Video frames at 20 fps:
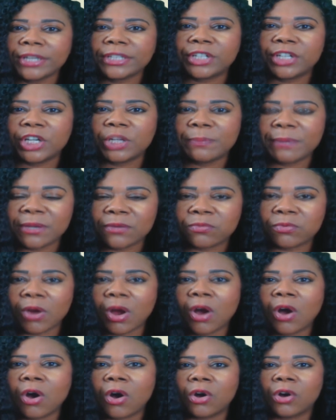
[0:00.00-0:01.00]
could be
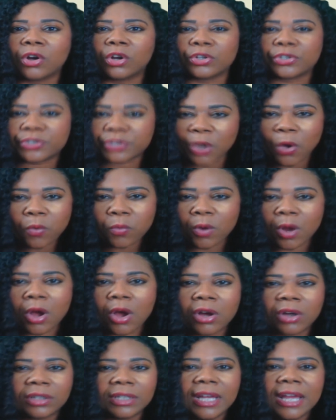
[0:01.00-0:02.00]
wrong or so
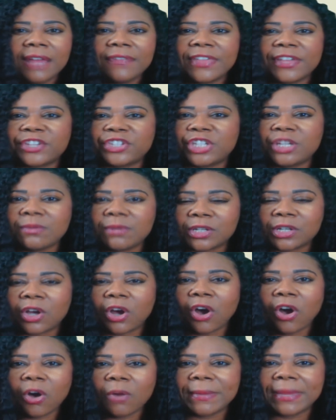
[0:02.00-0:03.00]
wrong that she would
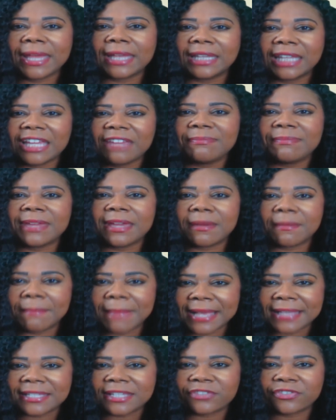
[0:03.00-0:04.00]
call me and leave me a
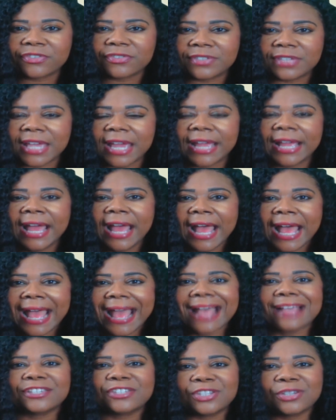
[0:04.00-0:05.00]
message and say,
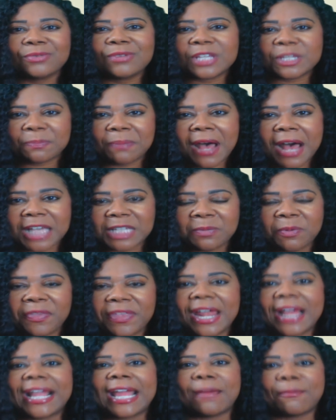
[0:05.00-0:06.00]
as soon as possible.
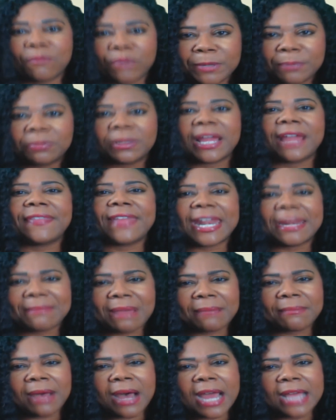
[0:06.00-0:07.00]
Then I kept replaying that in
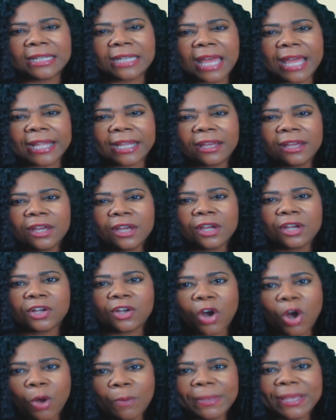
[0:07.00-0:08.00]
my mind, like,
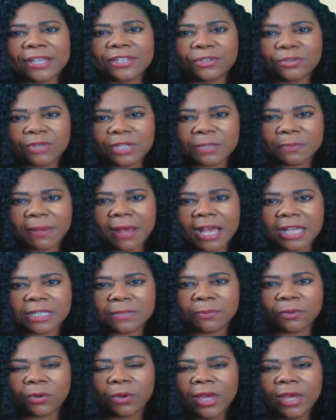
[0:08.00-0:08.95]
call me as soon as possible.